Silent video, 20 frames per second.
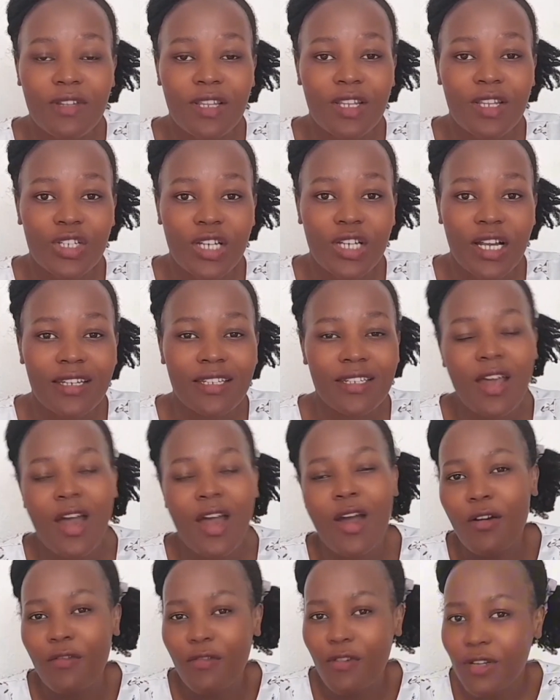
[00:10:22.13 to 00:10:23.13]
child is.
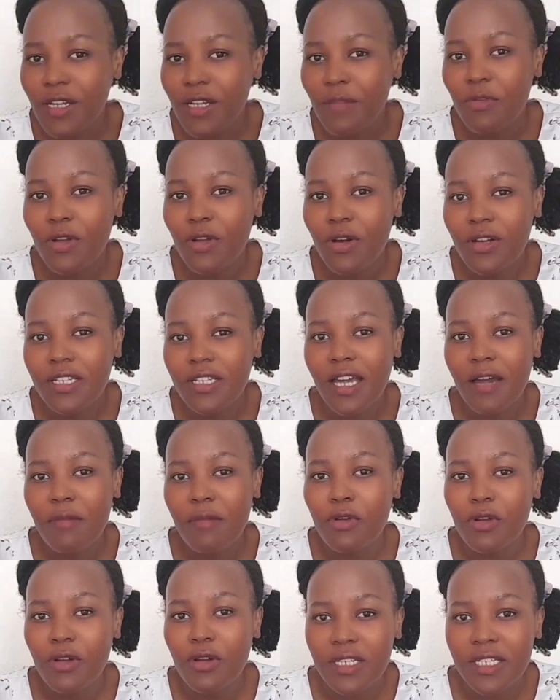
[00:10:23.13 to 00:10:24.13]
Of course, I'm not
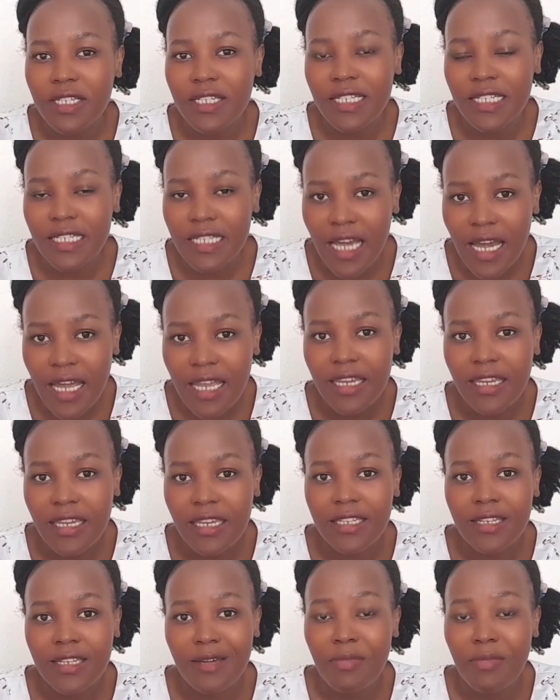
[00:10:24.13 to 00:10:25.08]
denying it.